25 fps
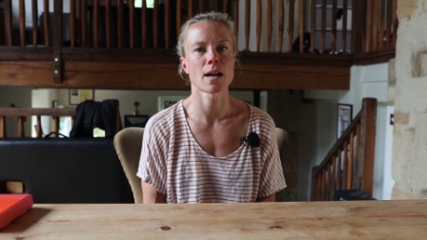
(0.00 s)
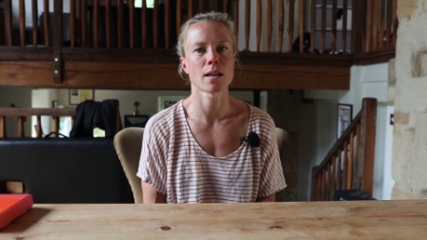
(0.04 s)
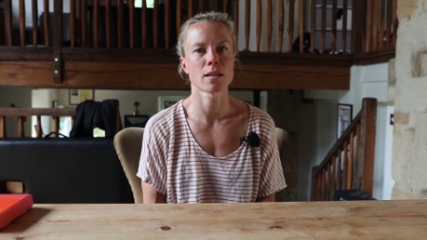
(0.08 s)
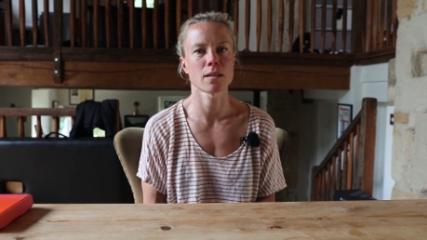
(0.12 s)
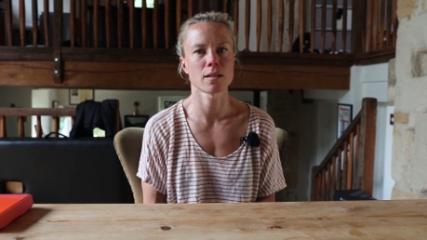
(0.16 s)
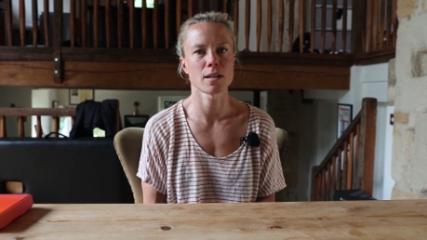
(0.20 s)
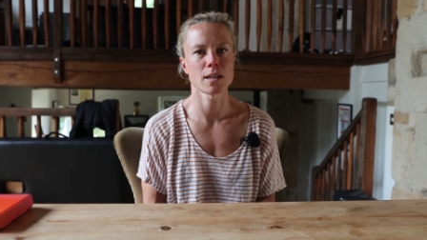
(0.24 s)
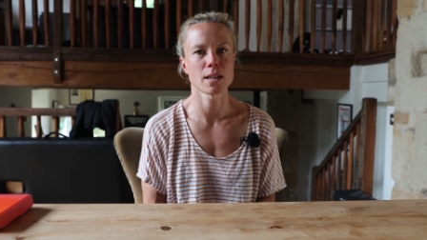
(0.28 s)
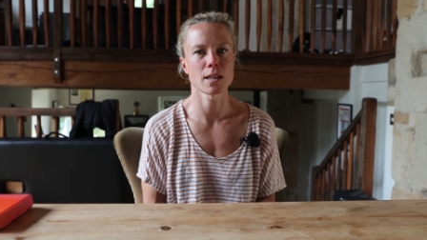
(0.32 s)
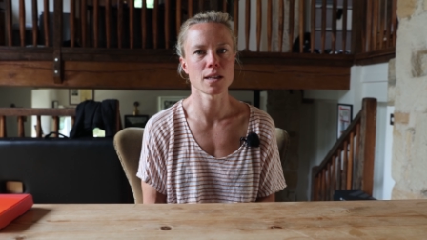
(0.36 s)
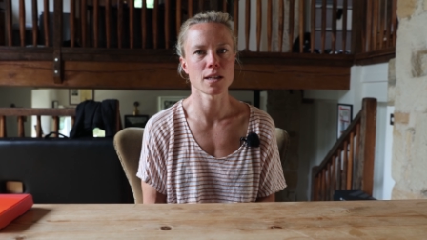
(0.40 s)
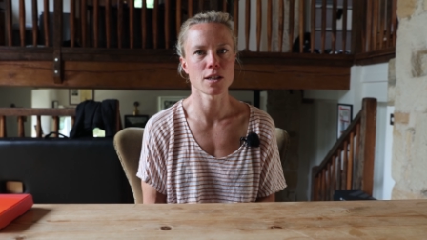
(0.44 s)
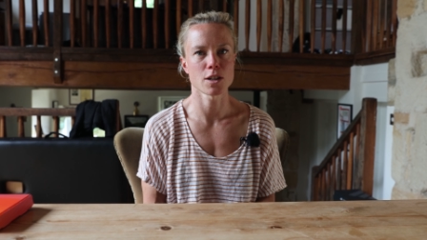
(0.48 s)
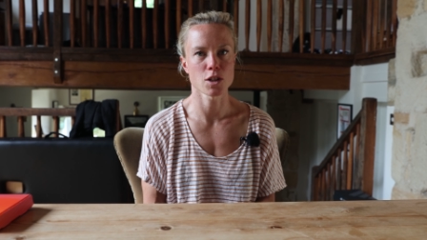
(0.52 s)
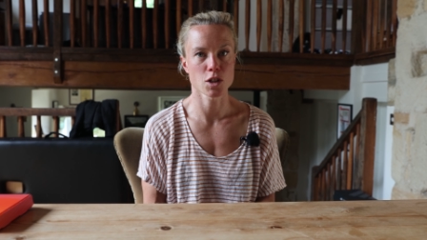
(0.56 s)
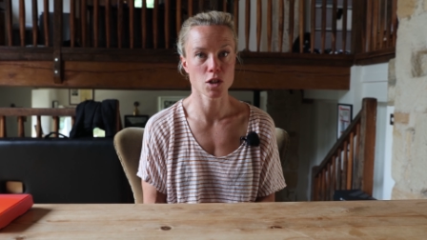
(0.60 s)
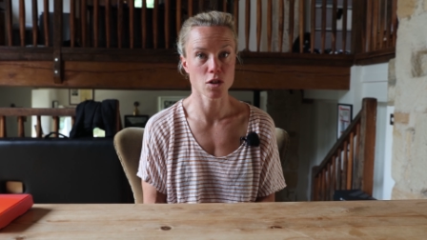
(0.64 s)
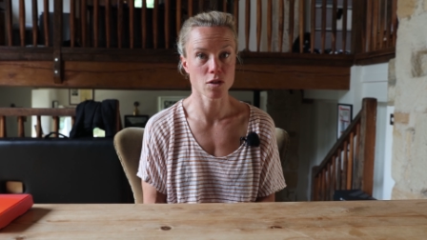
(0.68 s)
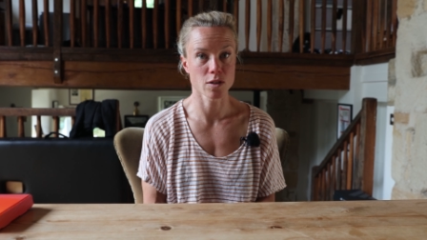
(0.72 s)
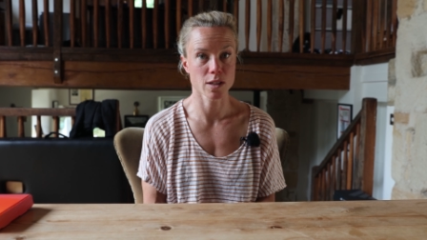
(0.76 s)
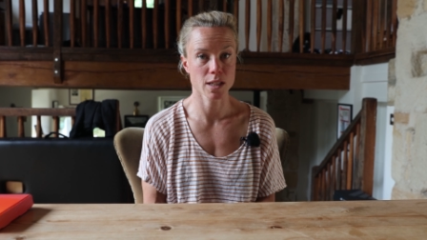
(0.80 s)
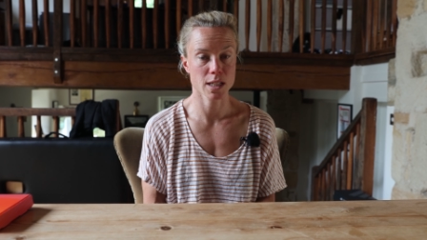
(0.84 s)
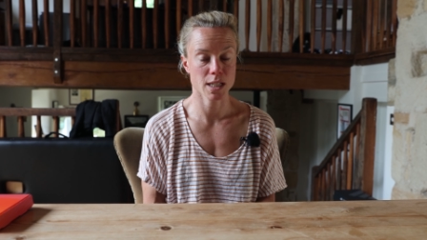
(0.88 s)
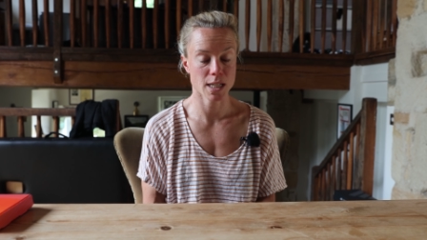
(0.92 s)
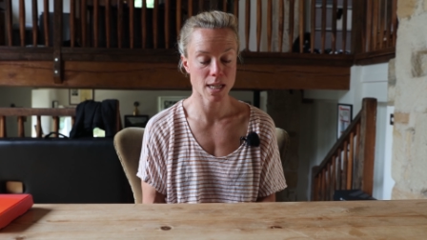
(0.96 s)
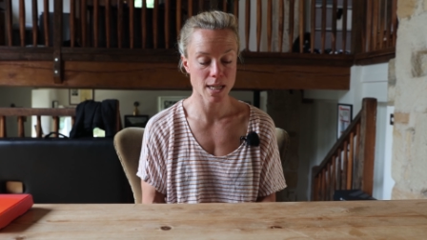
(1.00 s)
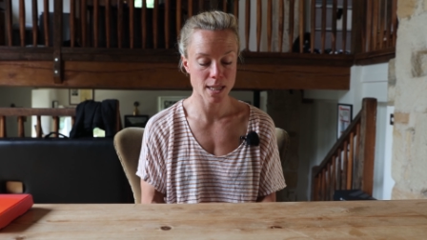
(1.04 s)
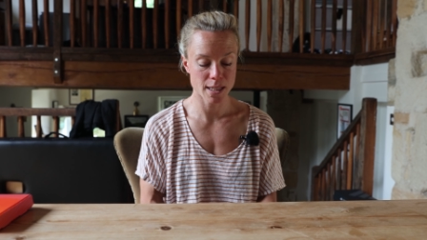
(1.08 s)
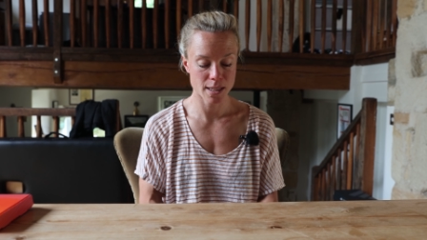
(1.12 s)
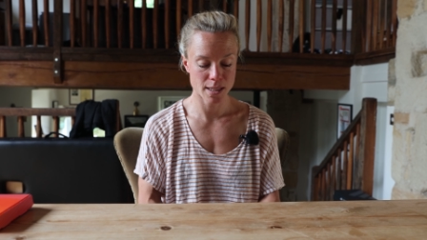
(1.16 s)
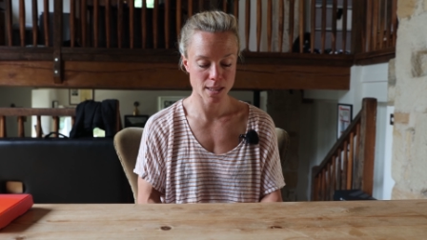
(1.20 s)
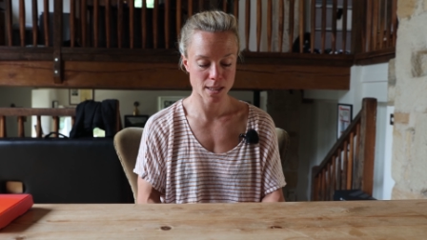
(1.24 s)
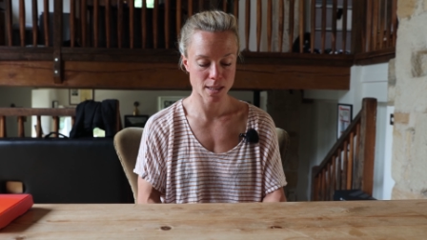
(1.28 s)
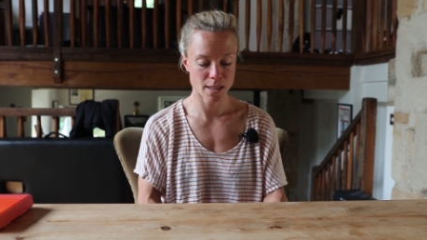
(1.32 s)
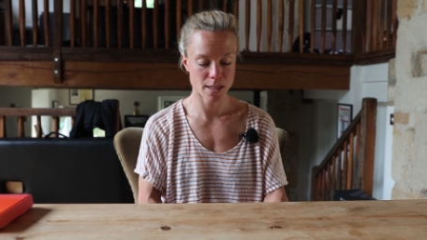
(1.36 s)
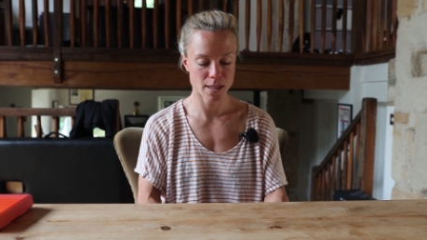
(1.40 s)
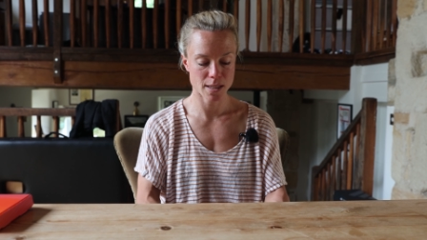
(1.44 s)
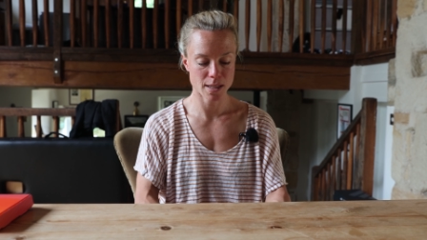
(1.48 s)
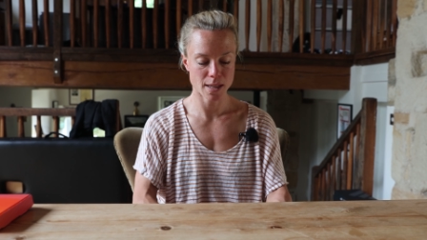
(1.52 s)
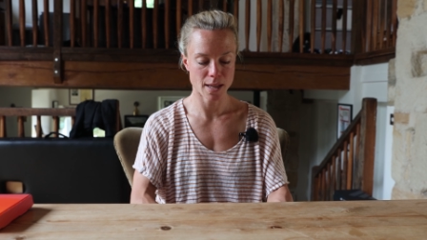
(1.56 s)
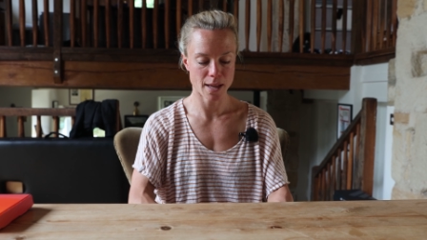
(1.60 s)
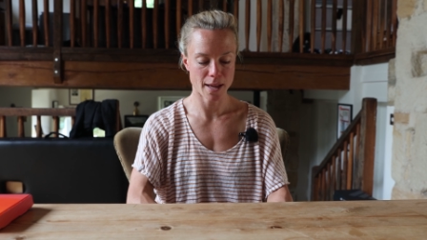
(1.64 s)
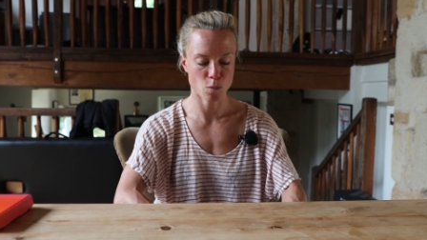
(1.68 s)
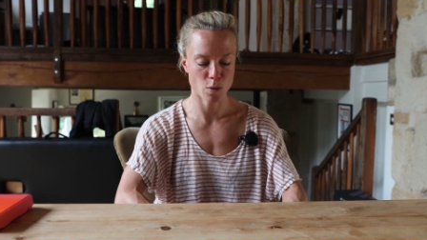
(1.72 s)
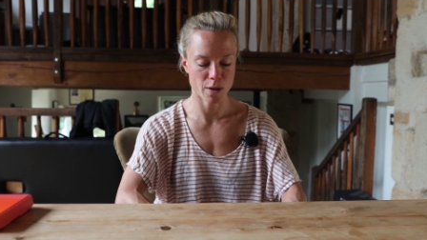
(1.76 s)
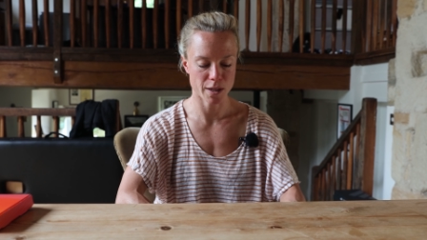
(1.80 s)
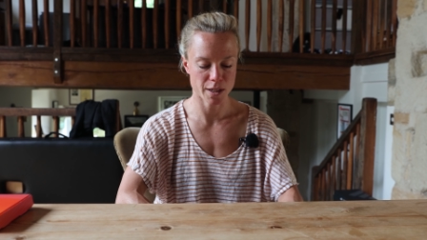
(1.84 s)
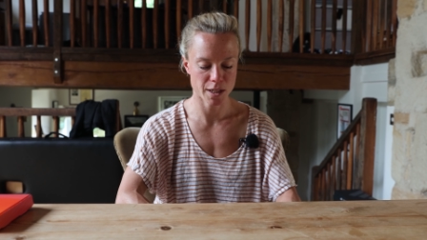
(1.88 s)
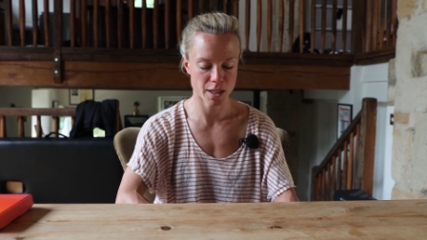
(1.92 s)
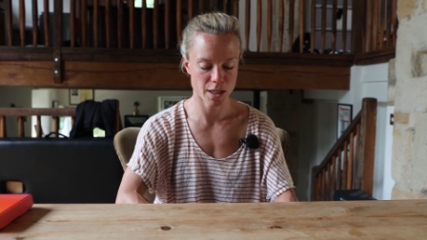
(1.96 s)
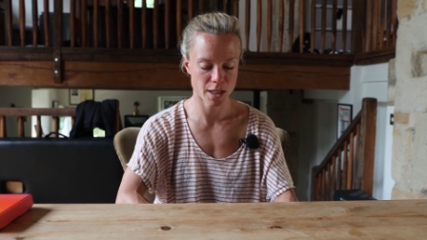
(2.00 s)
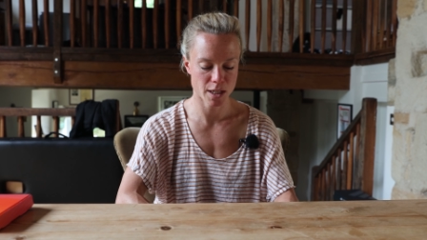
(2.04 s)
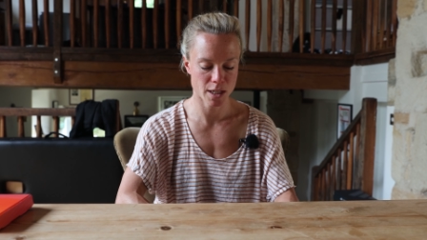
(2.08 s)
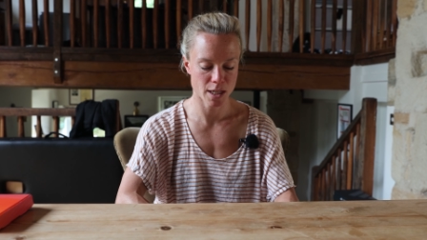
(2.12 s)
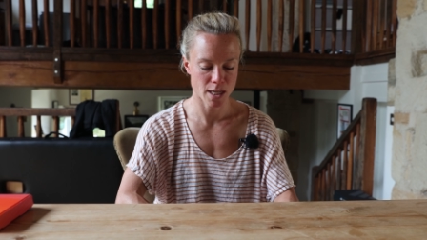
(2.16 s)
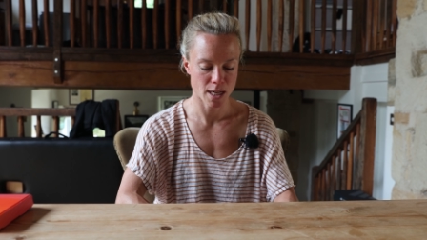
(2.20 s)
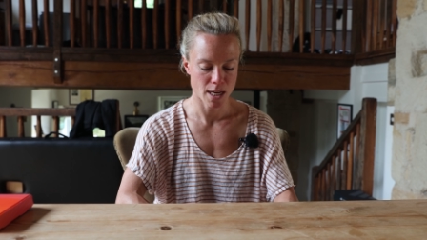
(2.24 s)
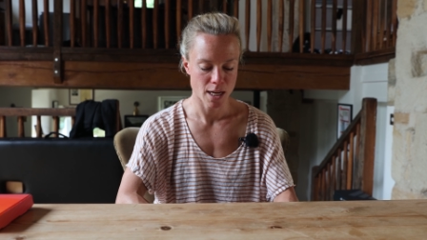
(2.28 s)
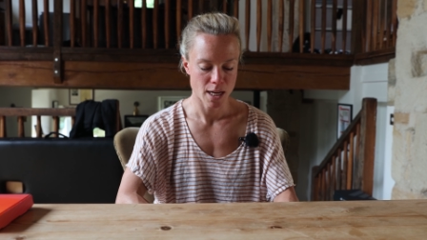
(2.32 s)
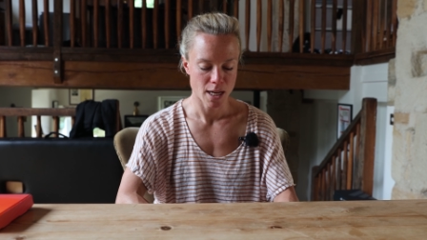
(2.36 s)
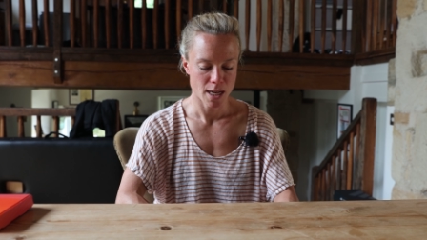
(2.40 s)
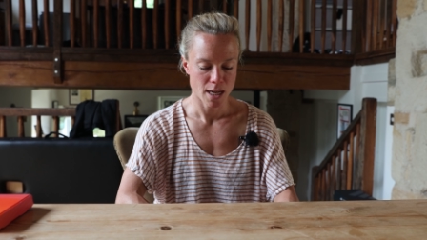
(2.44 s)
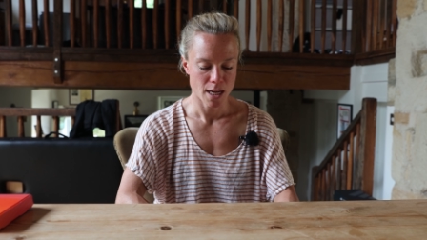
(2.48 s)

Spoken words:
athlete endurance tests, which